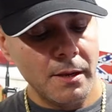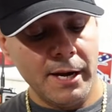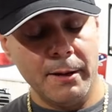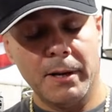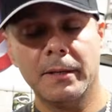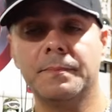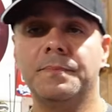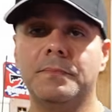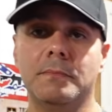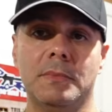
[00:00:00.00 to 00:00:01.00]
Anyway,
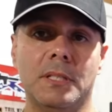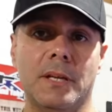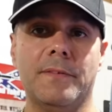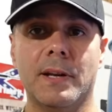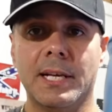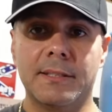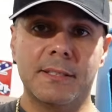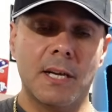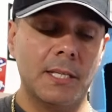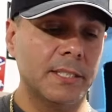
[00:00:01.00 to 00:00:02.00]
if you like this
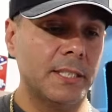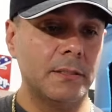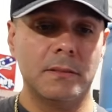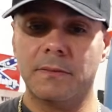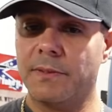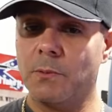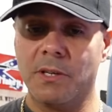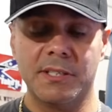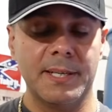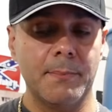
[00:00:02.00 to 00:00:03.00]
content, if you
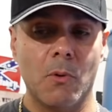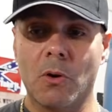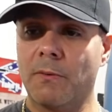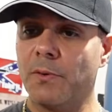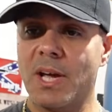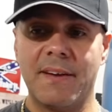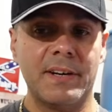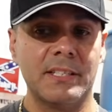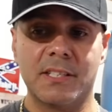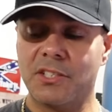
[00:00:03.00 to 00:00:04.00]
want to see more, if you have
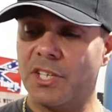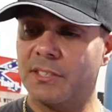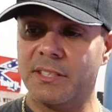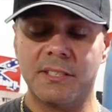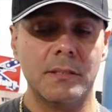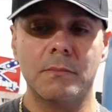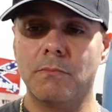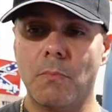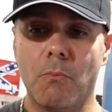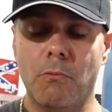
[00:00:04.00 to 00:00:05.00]
any suggestions,
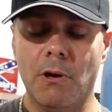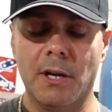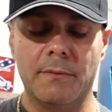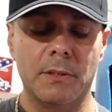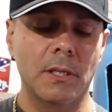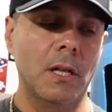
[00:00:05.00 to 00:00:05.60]
whatever,